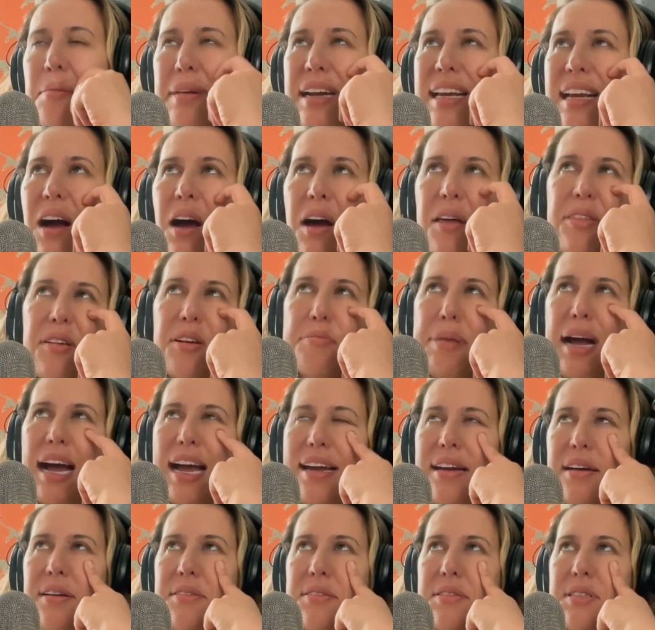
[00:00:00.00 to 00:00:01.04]
author
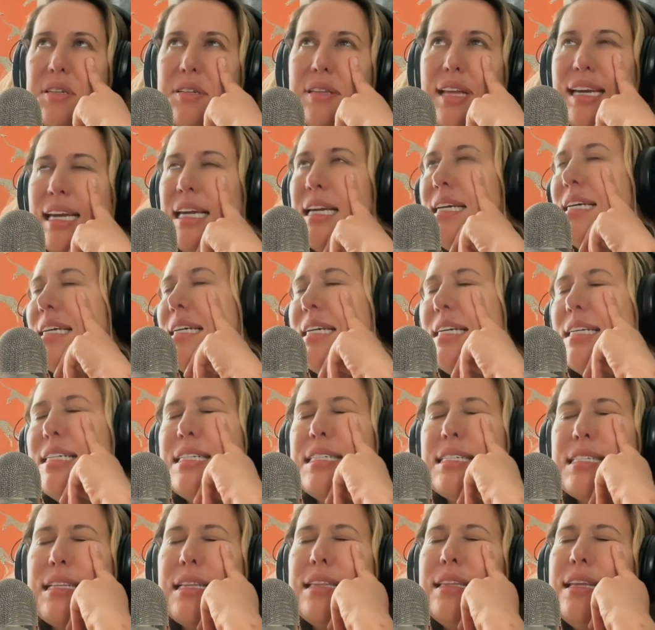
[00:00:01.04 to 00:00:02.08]
bios are like,
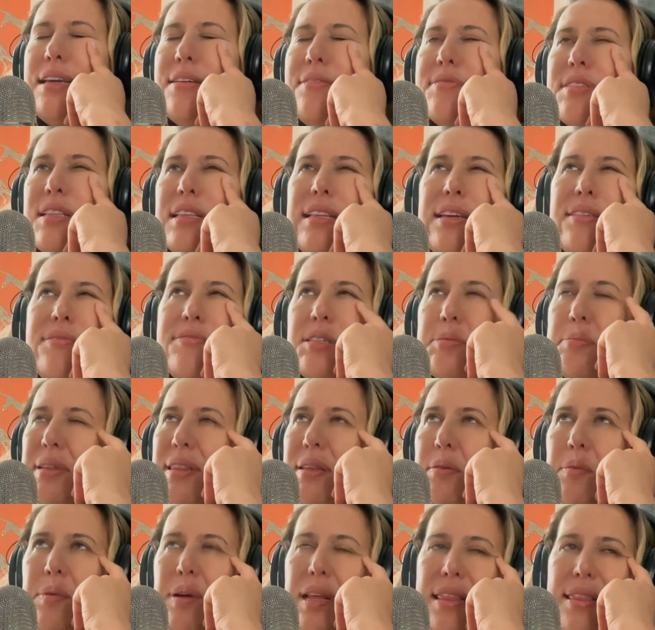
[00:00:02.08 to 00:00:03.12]
just lives
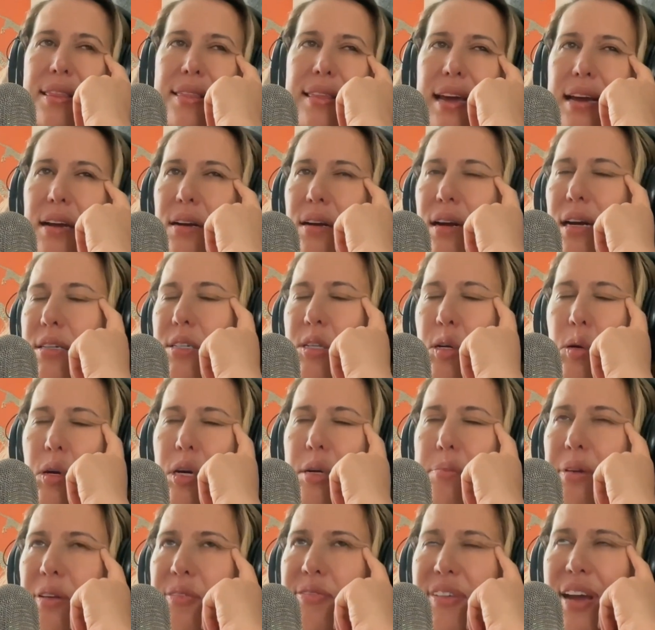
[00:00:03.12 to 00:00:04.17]
with their
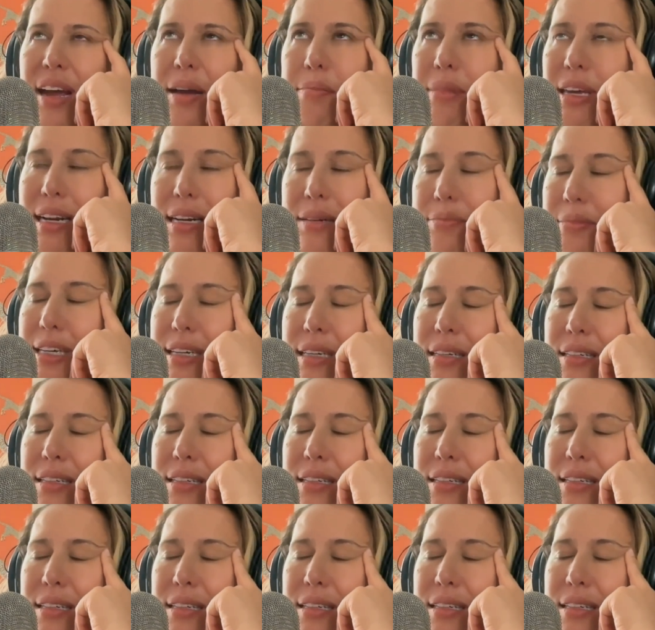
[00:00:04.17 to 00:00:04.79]
adorable family, and I'm like,